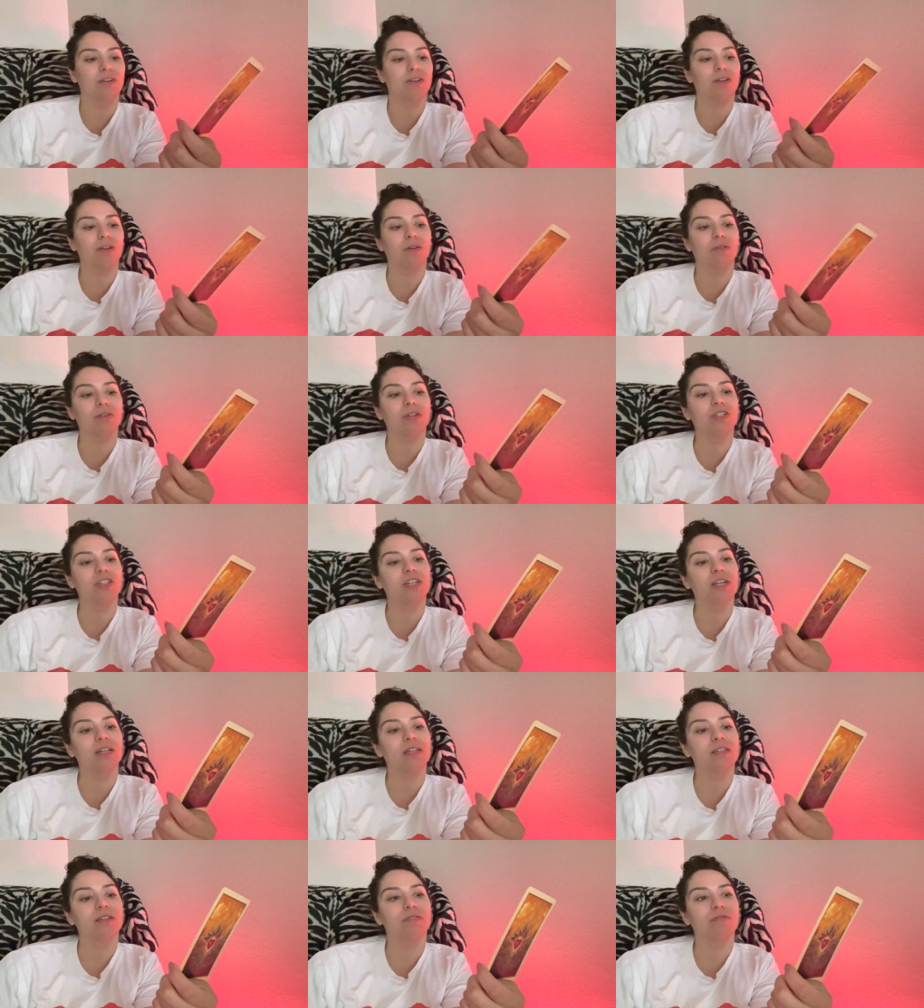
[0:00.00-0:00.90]
your own
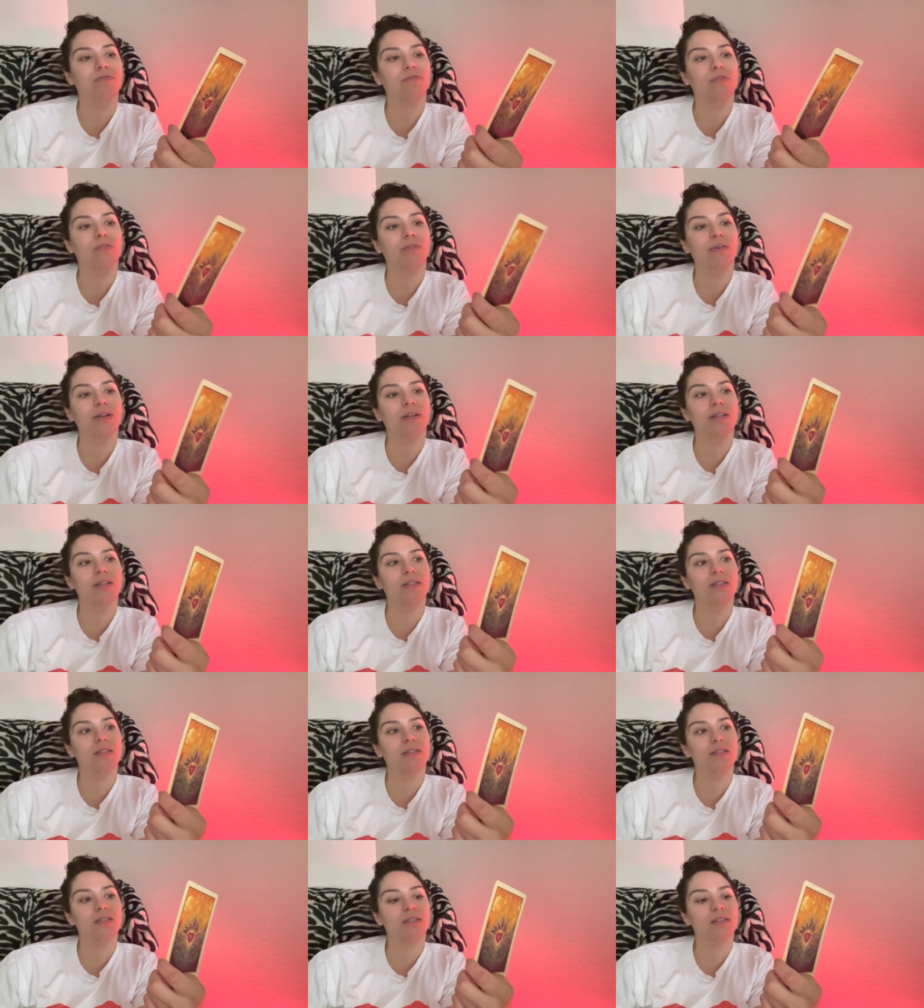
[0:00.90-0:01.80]
enchanted
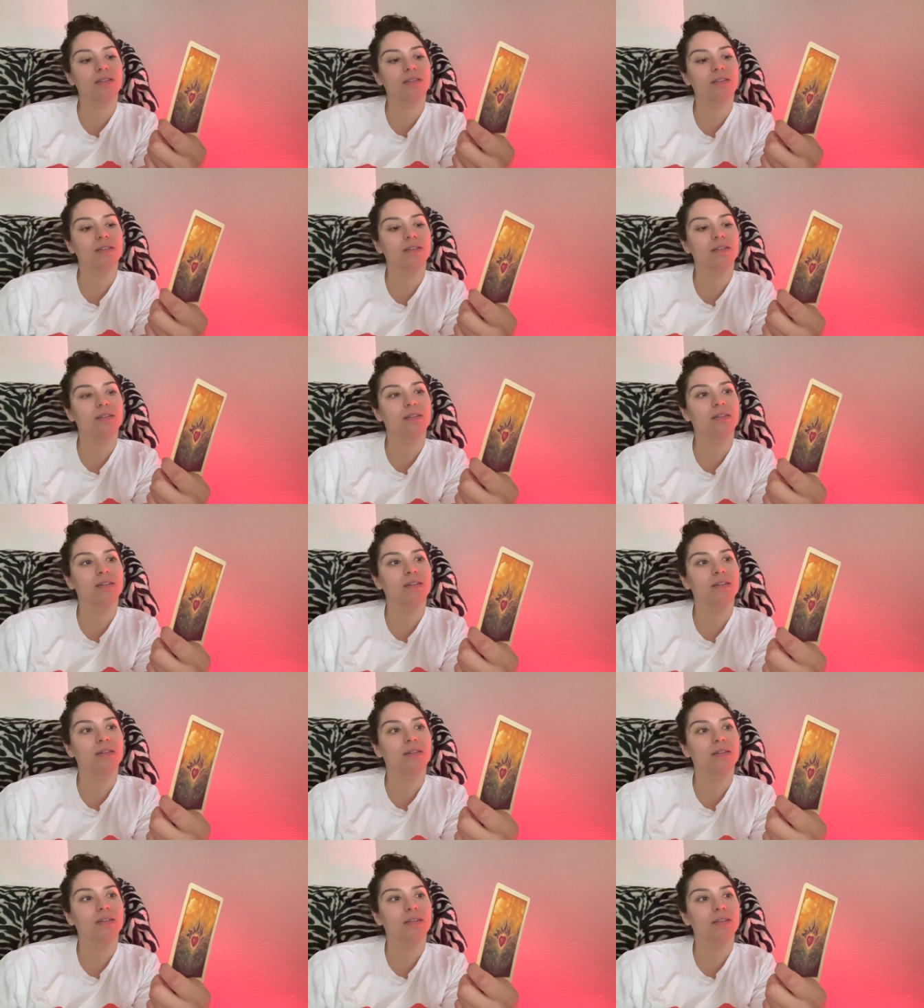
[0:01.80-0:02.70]
forest.
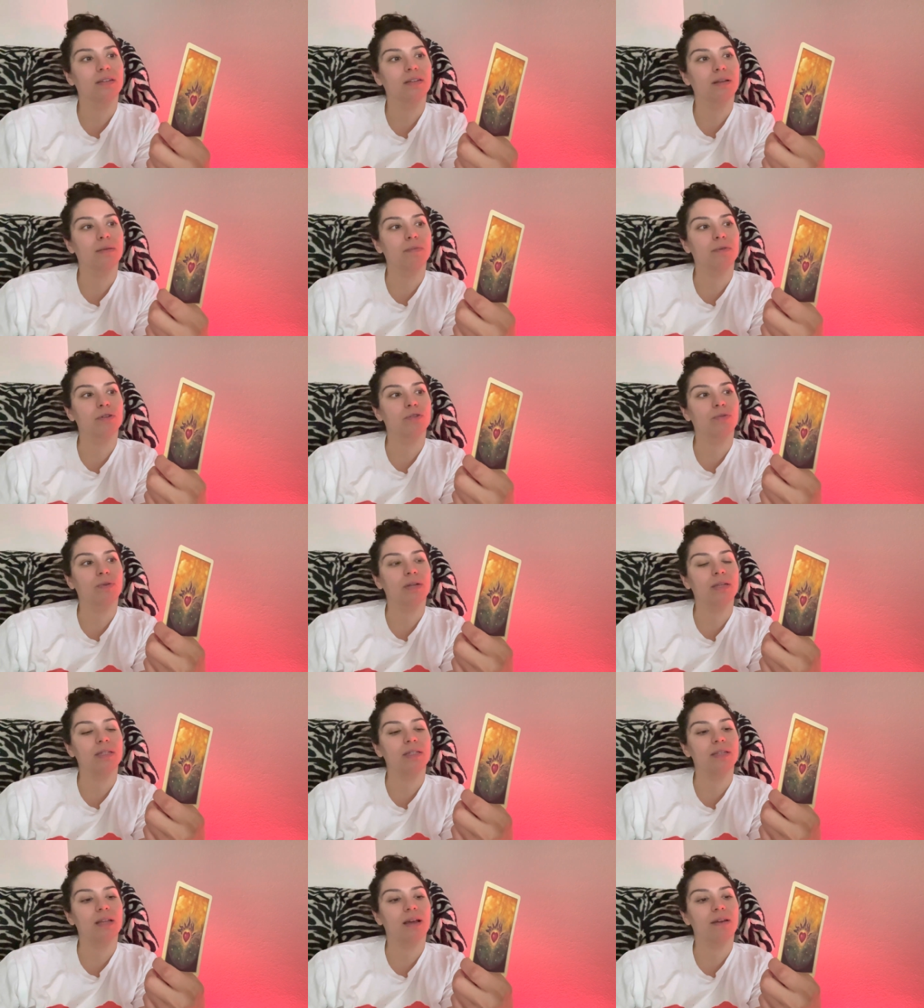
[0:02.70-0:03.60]
Number
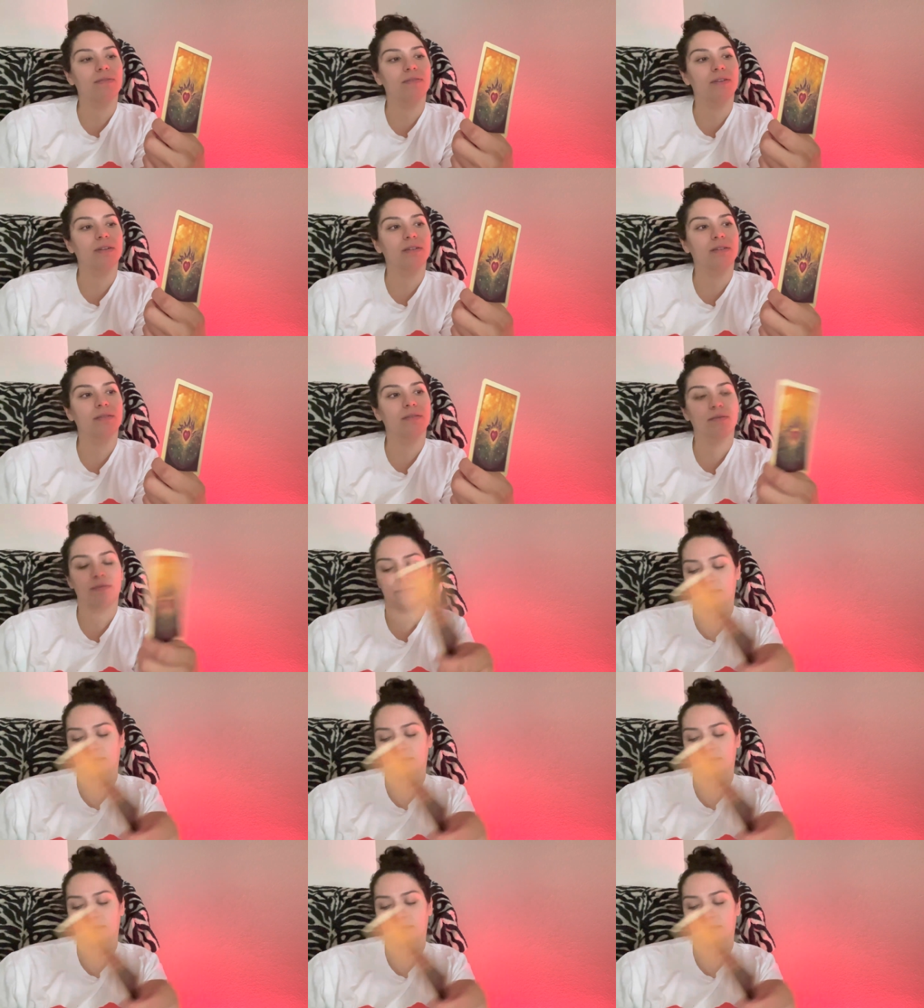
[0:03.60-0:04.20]
27.